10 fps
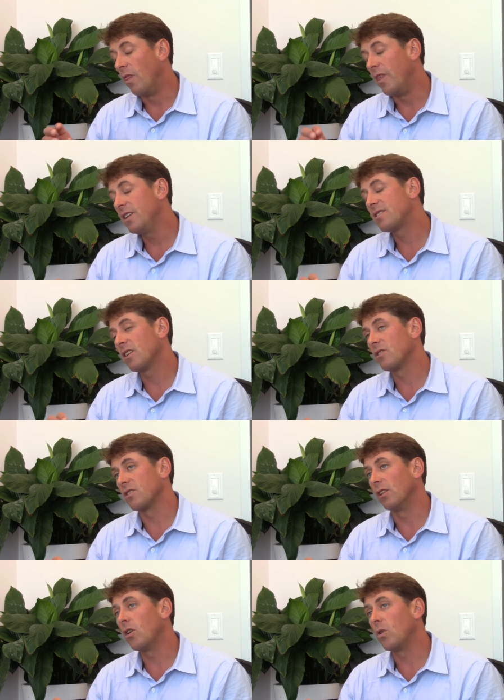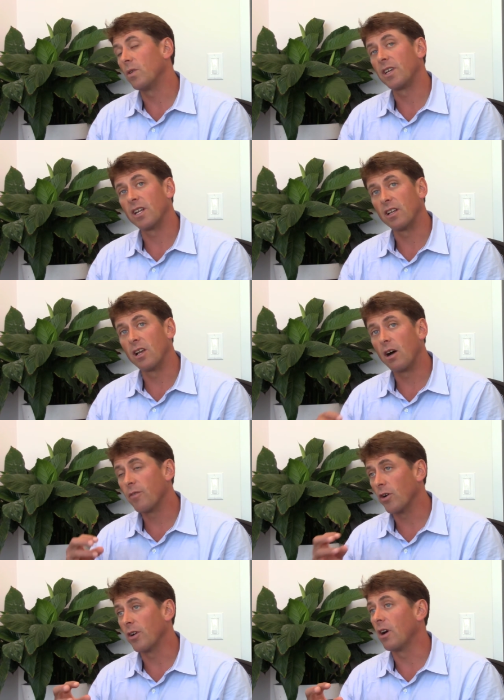these cells alone can
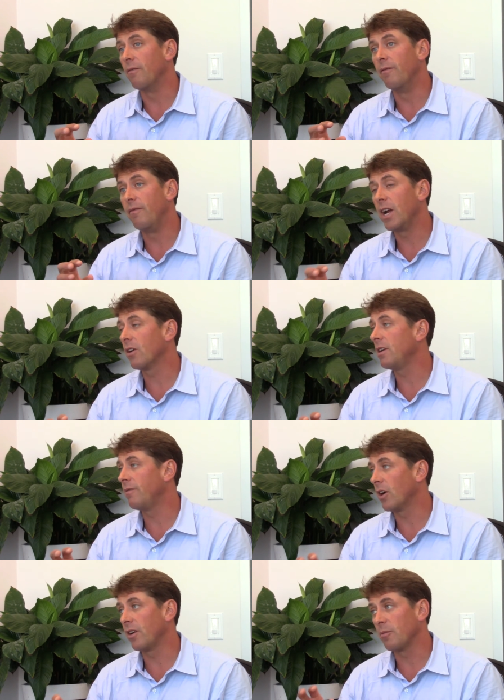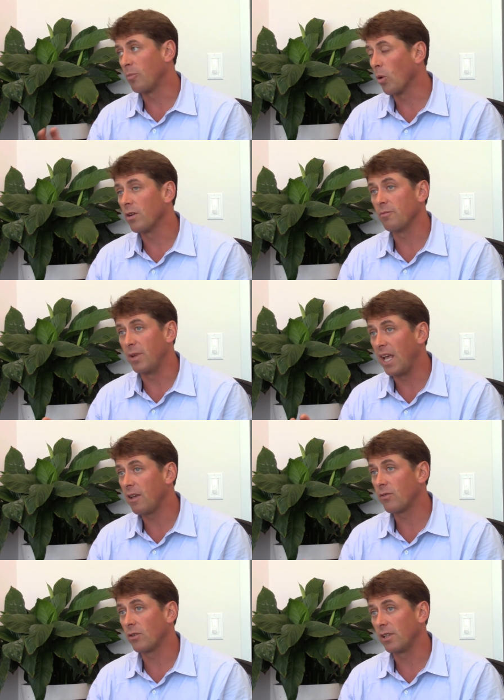govern a very, very important
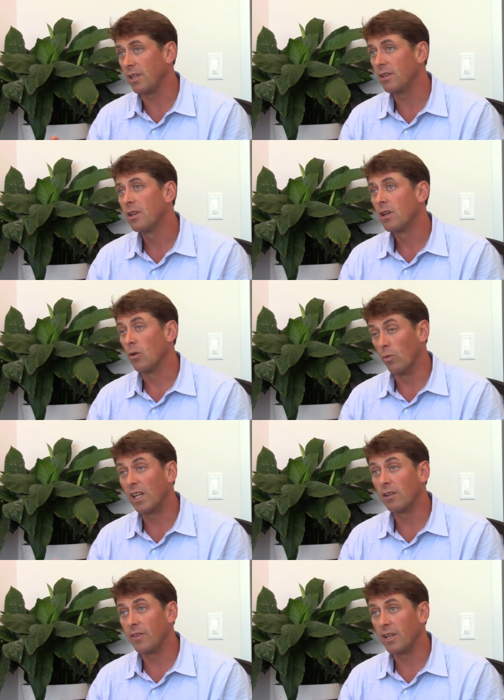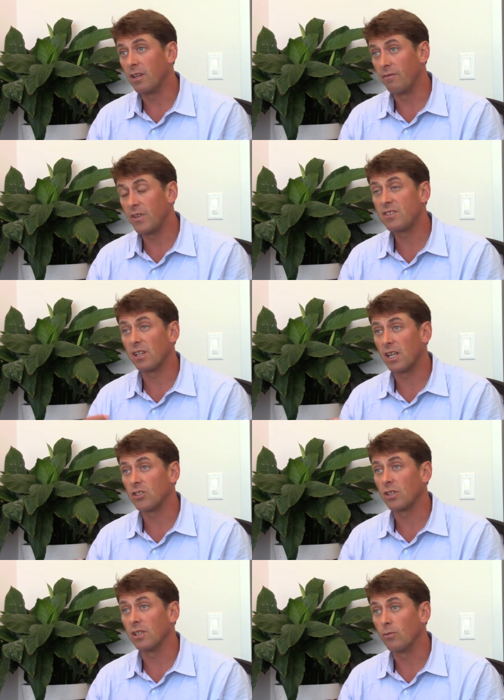behaviorally relevant and
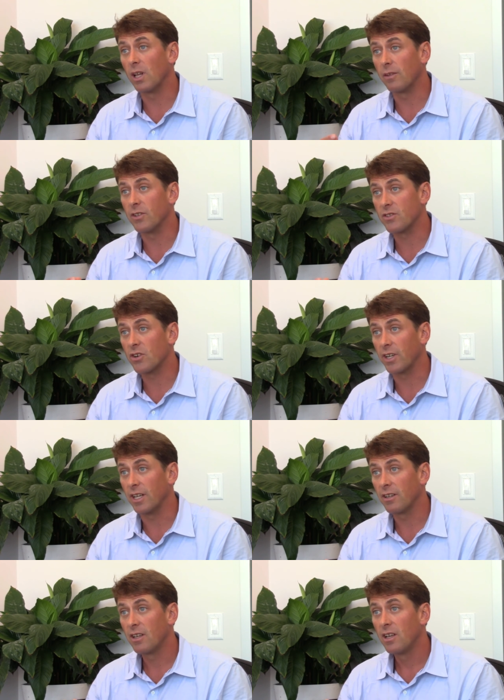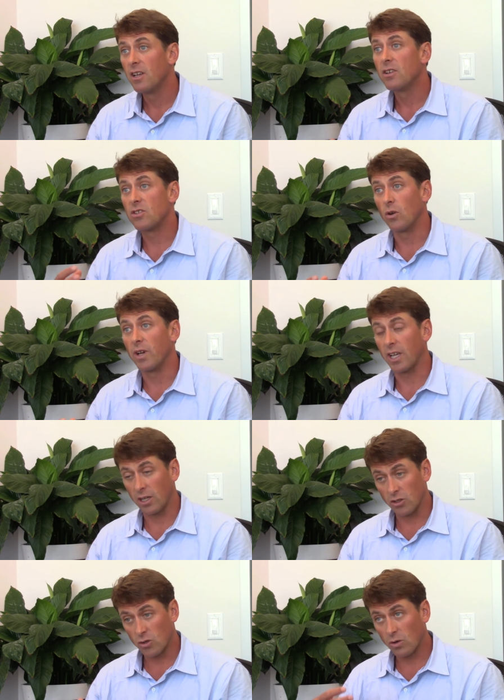physiologically relevant circuit. So it can
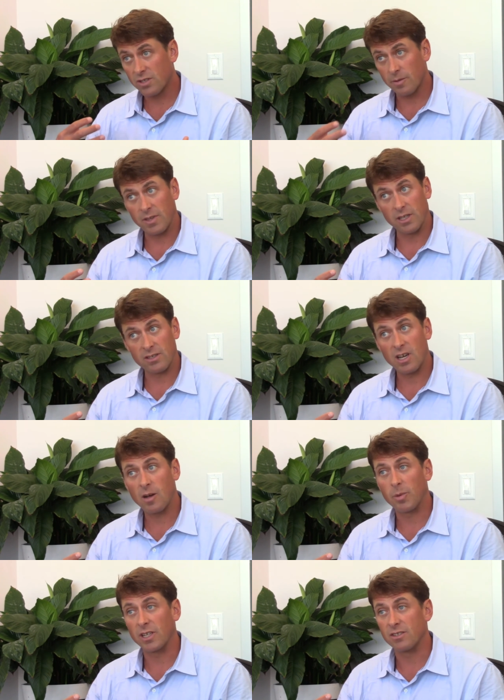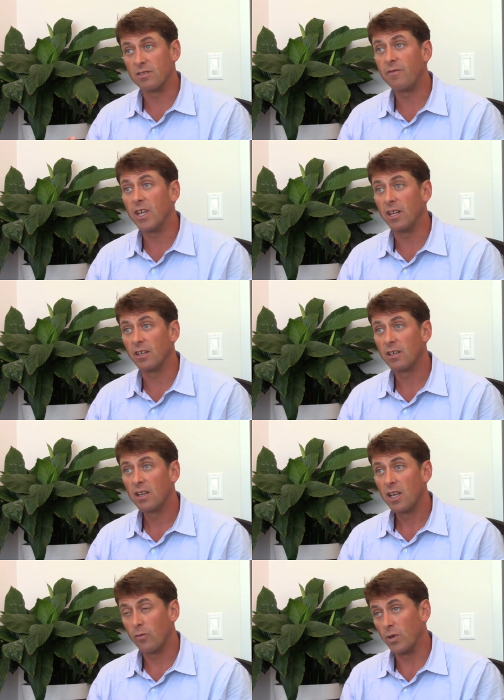control something as complex as feeding.
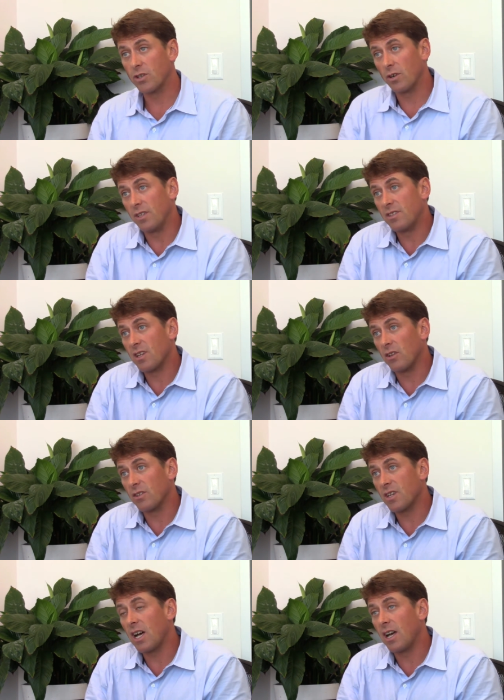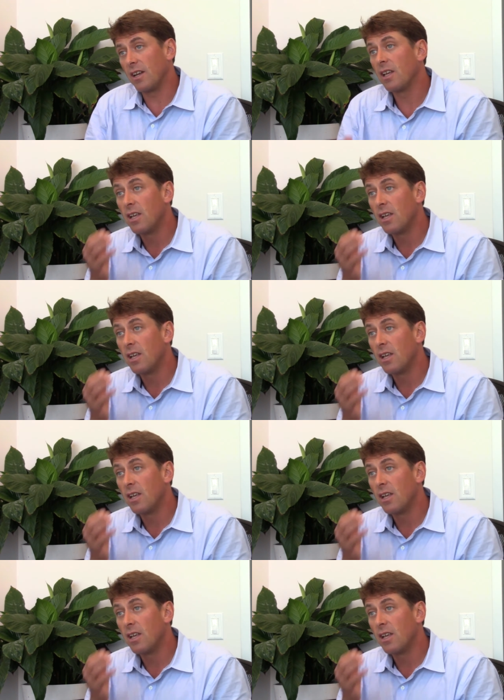If we turn these cells on,